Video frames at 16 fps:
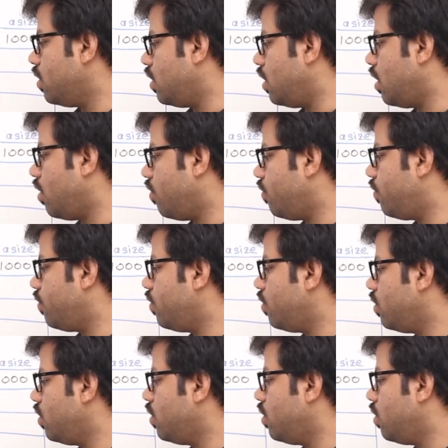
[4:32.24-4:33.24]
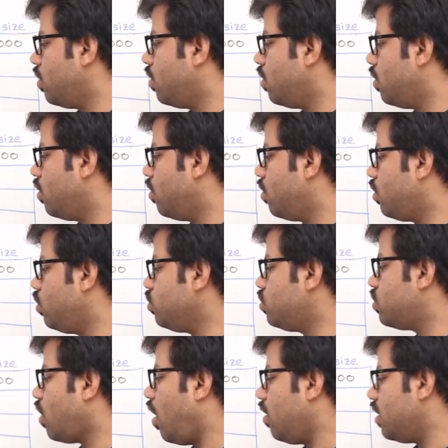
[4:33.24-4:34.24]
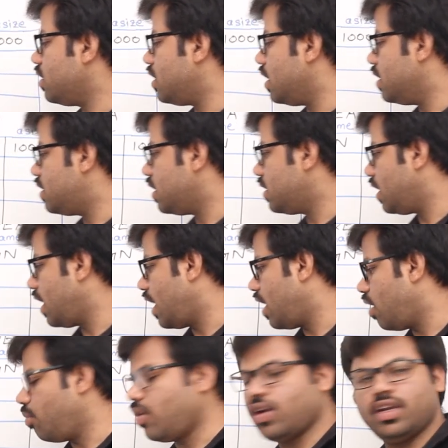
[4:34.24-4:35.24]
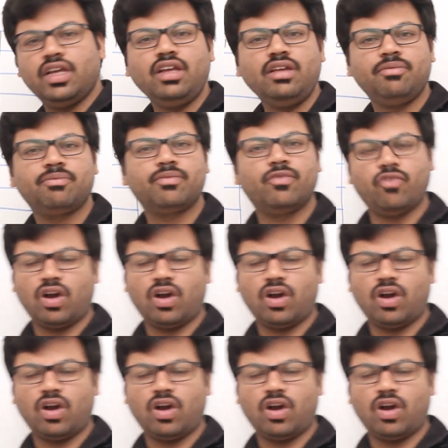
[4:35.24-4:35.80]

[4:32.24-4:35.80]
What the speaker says: Now, to solve this insertion anomaly,